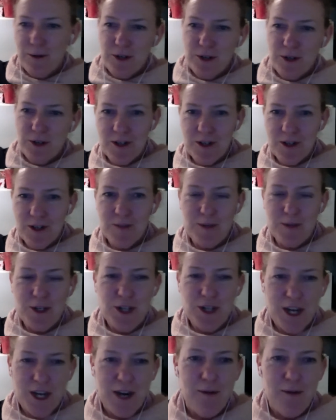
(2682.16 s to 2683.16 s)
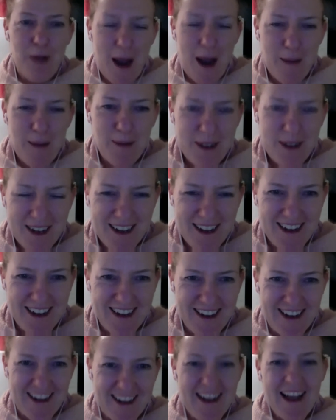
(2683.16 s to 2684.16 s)
crispy chicken wrap
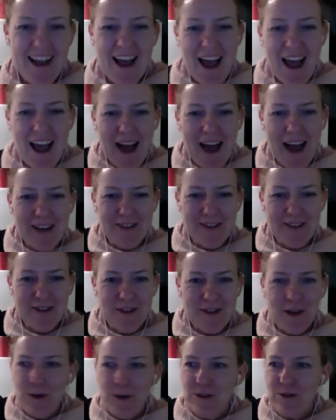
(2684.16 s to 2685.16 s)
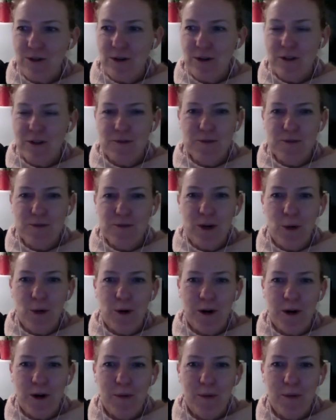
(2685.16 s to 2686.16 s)
has, you know, sort of 3
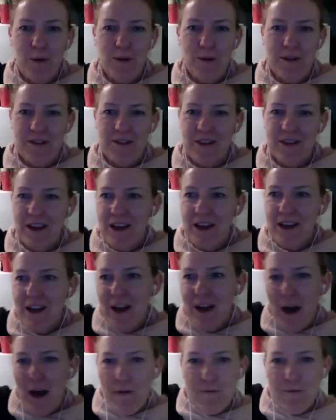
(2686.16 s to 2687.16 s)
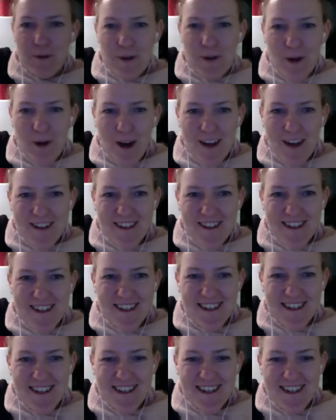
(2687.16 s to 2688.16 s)
core components: a food cost,
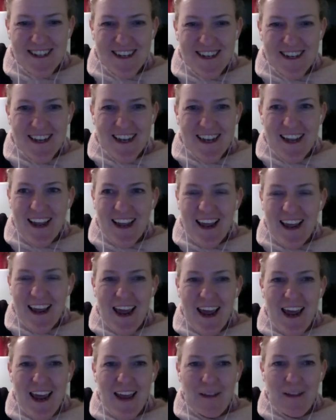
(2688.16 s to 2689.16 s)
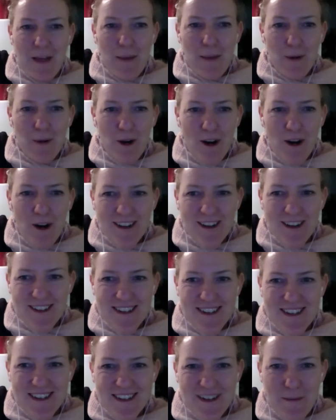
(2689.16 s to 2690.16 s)
a labor
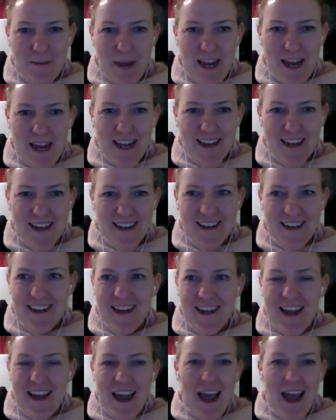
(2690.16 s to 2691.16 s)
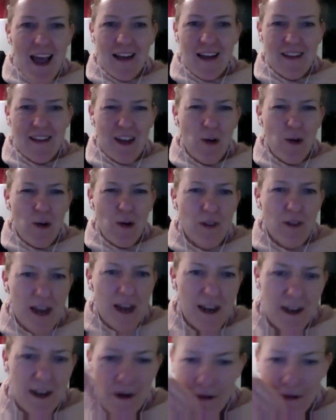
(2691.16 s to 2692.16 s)
cost to make it, and like
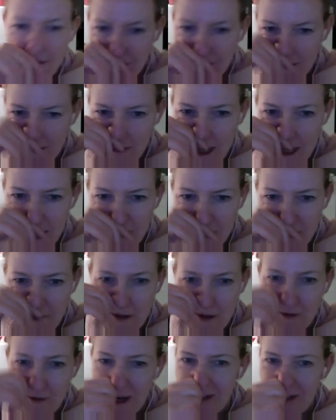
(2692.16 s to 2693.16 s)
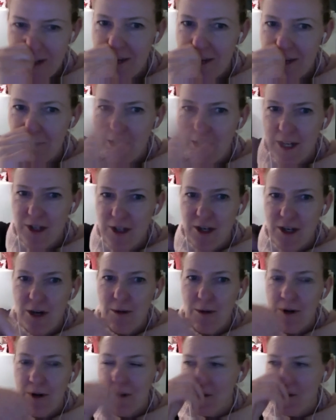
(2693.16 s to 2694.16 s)
overhead, you know, paying for the rent to keep the kitchen
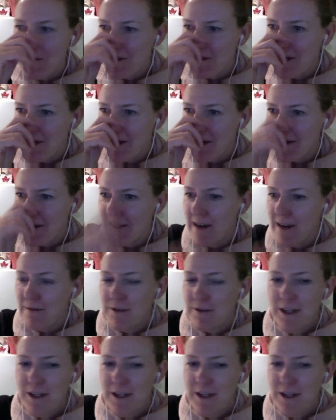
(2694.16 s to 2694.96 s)
going and all this kind of stuff.